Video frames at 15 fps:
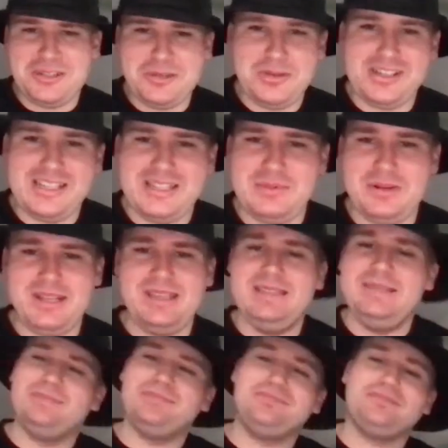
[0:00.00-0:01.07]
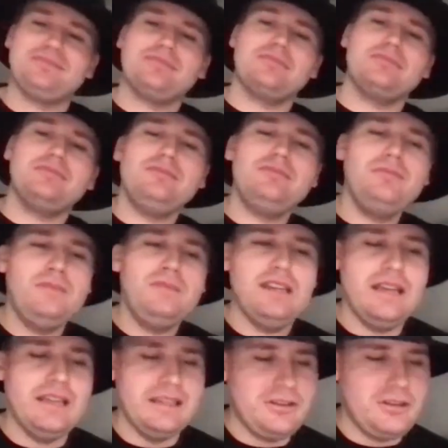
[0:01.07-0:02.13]
2020,
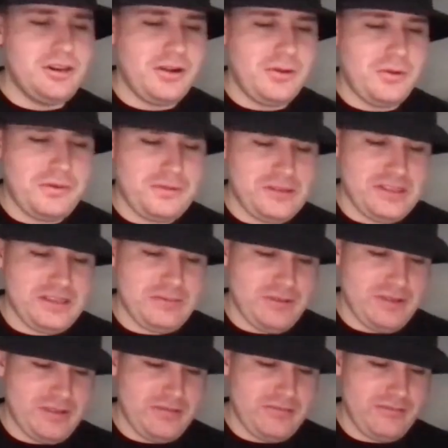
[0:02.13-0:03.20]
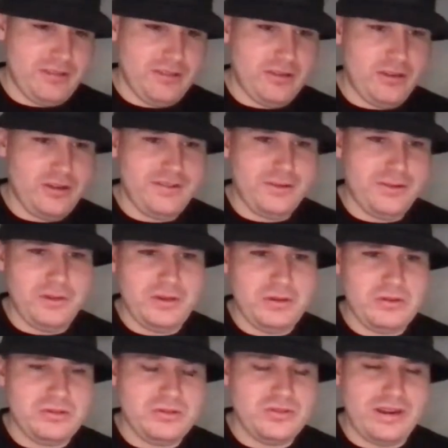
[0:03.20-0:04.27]
and obviously with COVID, we
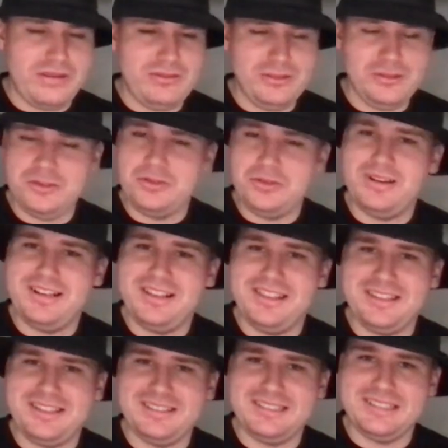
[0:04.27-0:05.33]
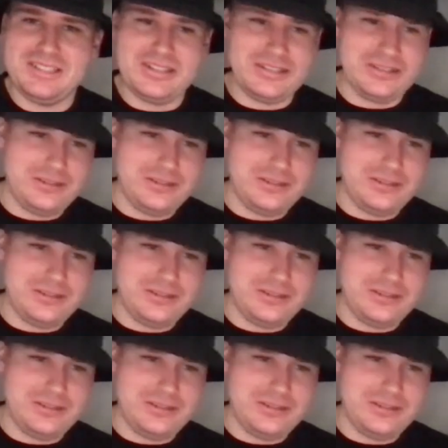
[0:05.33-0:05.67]
couldn't travel or do anything. So